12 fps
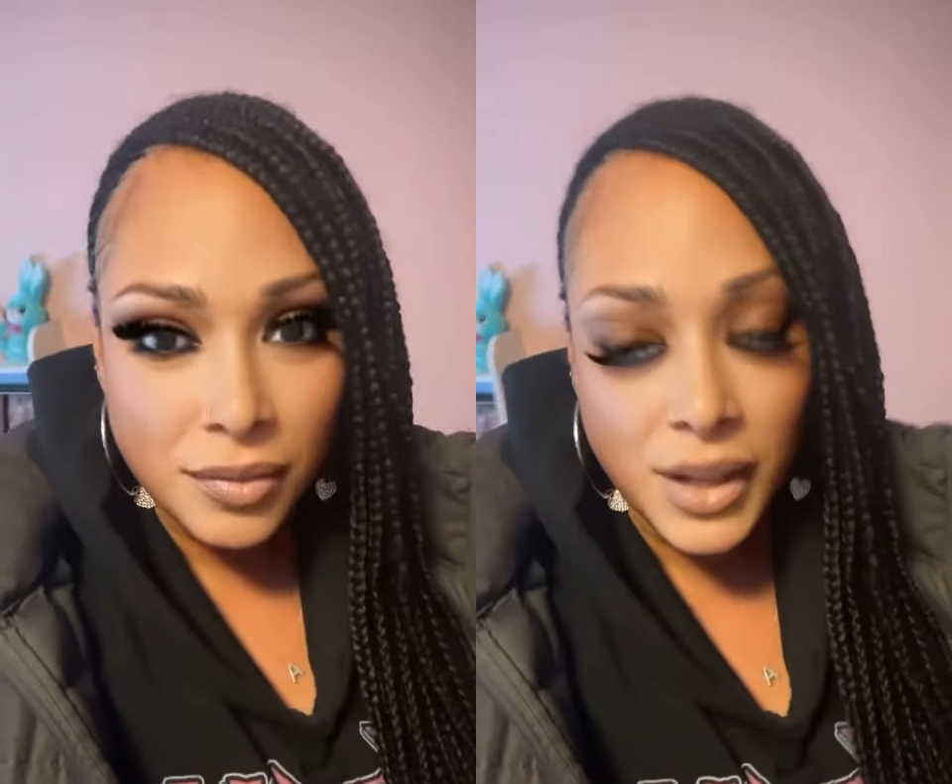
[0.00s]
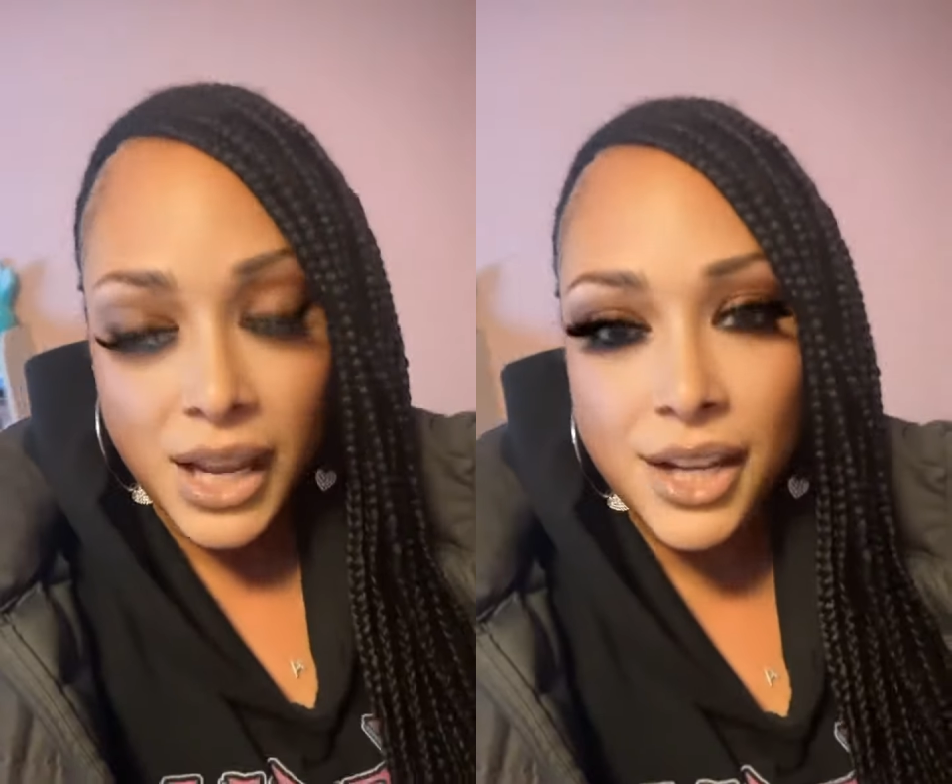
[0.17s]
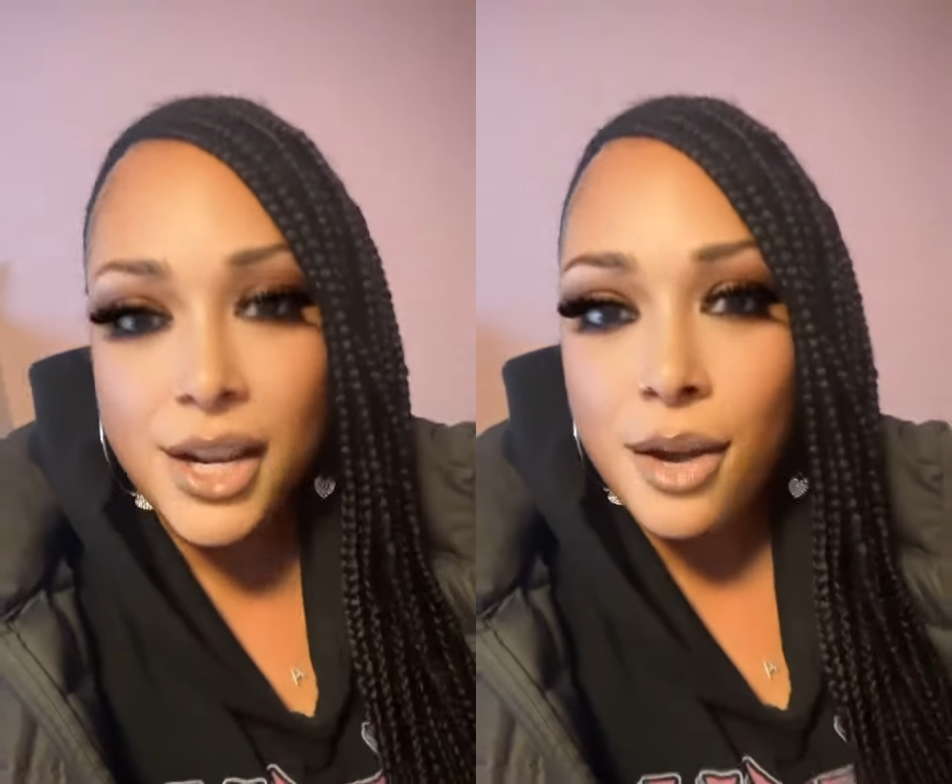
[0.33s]

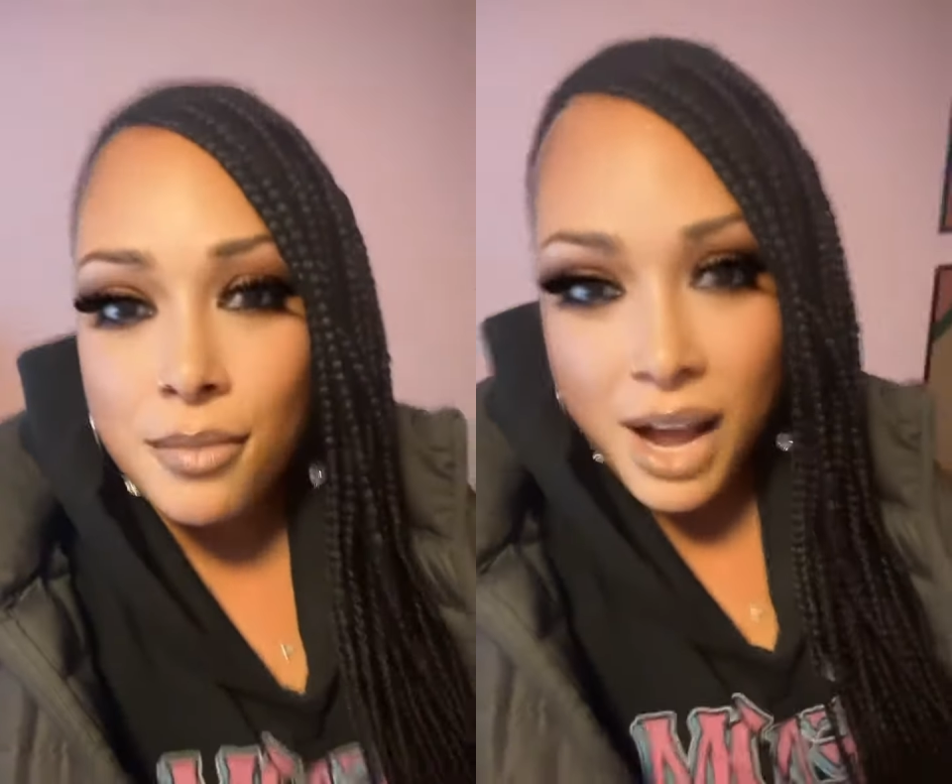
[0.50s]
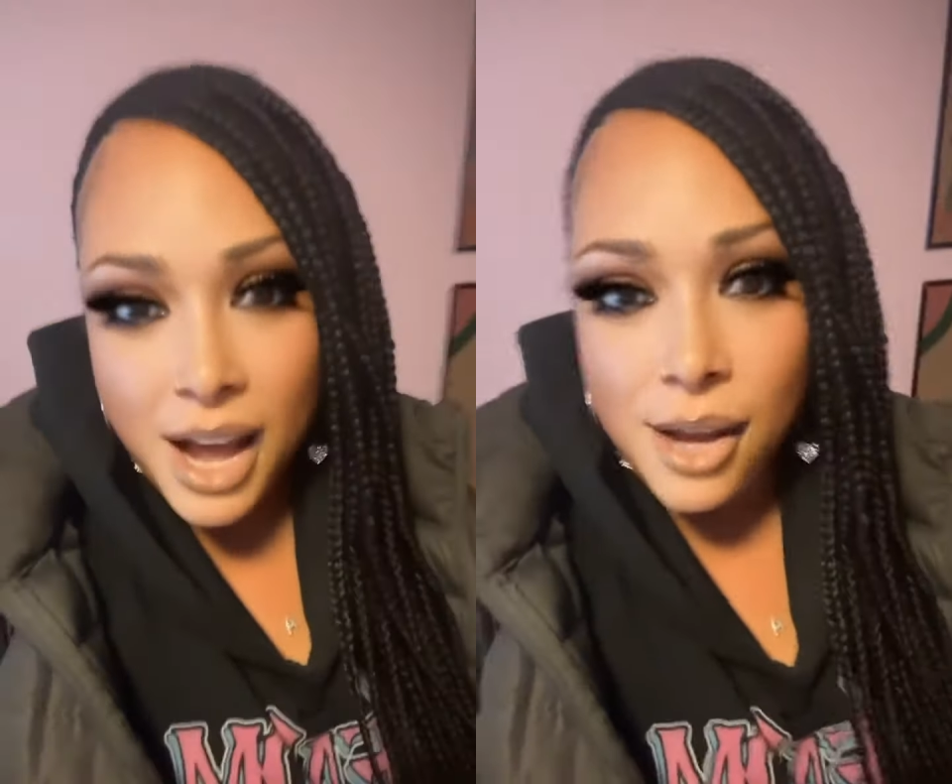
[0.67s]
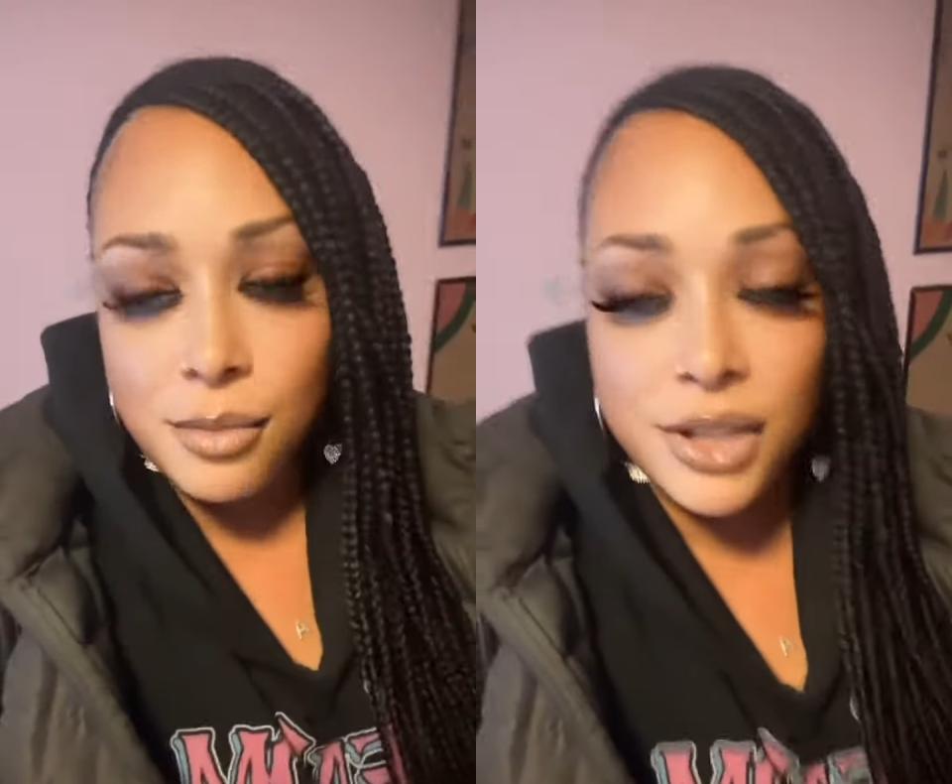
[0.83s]
In our
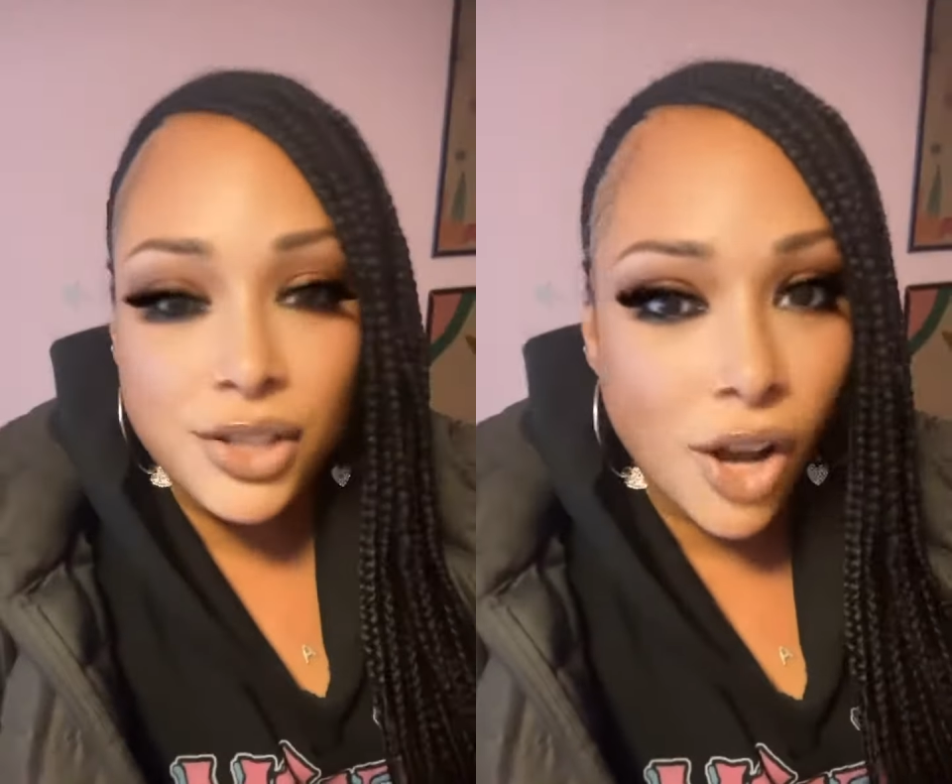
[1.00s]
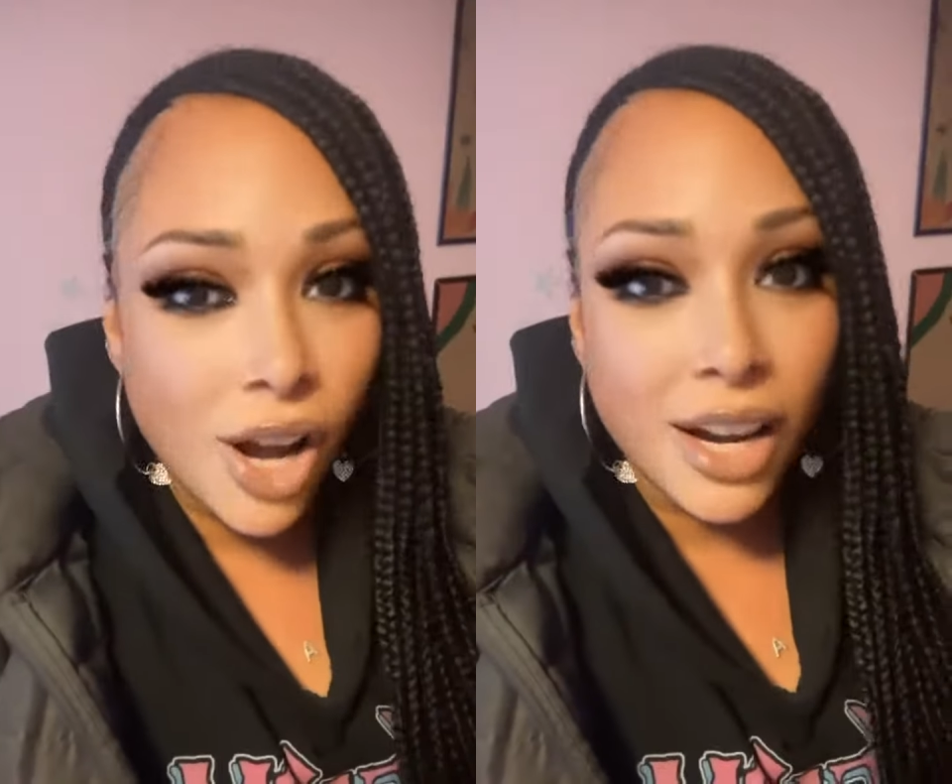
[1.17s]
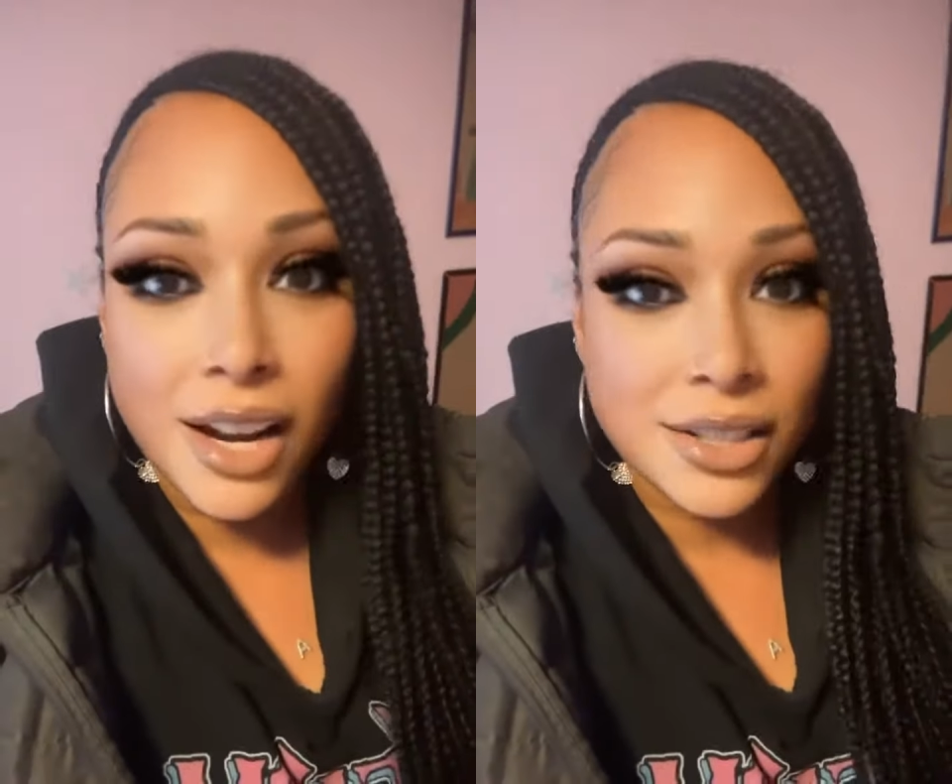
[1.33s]
mind, we
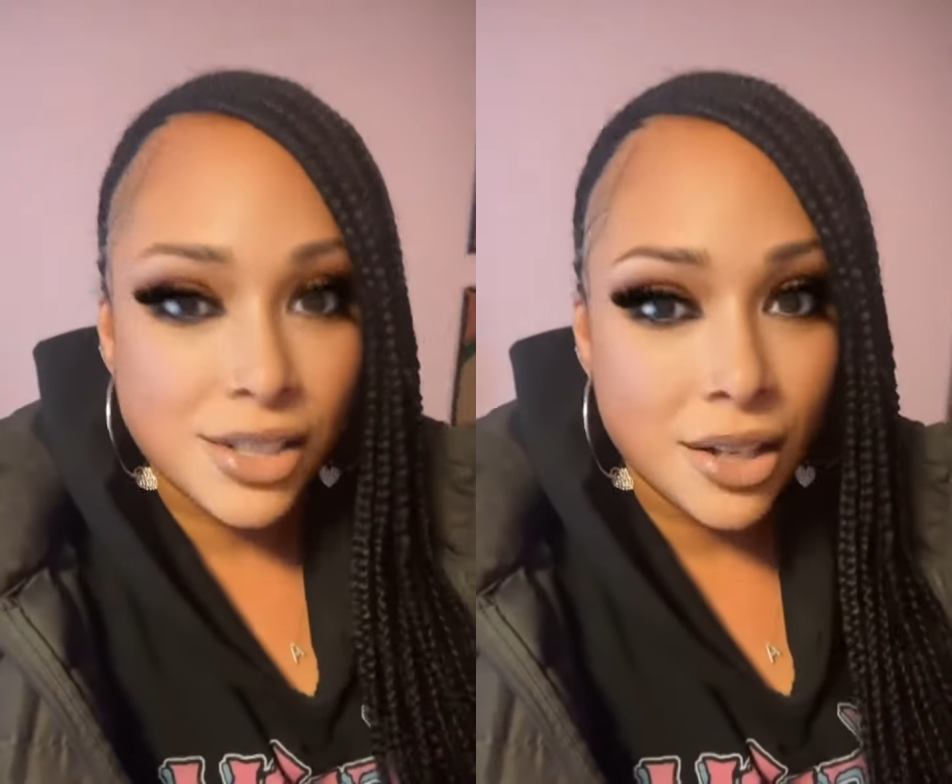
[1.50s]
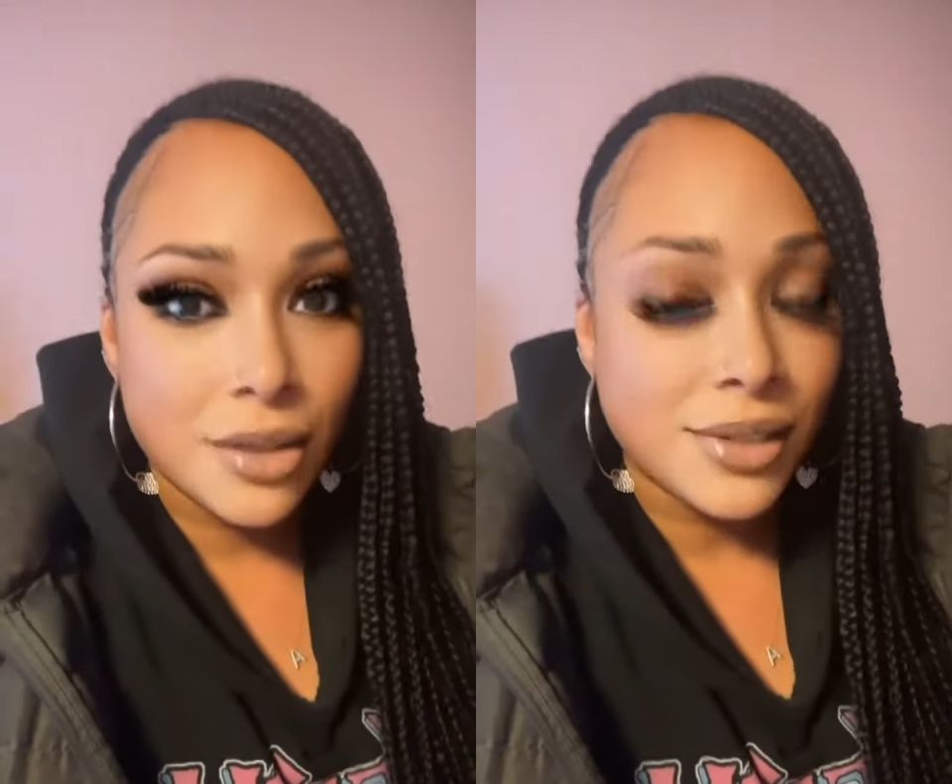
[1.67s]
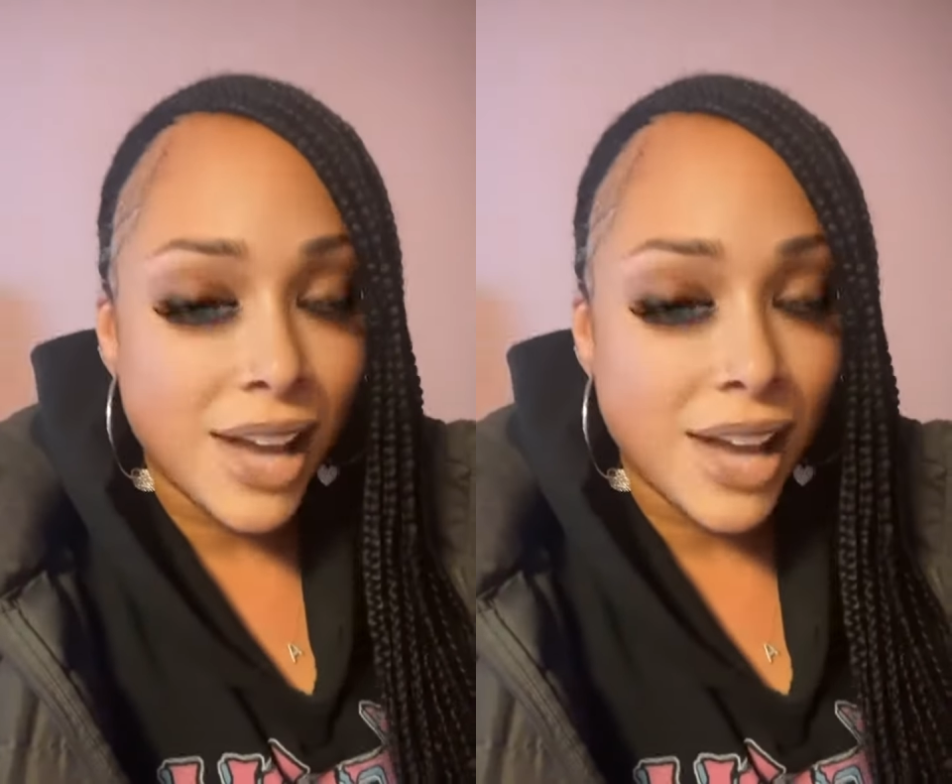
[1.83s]
talk ourselves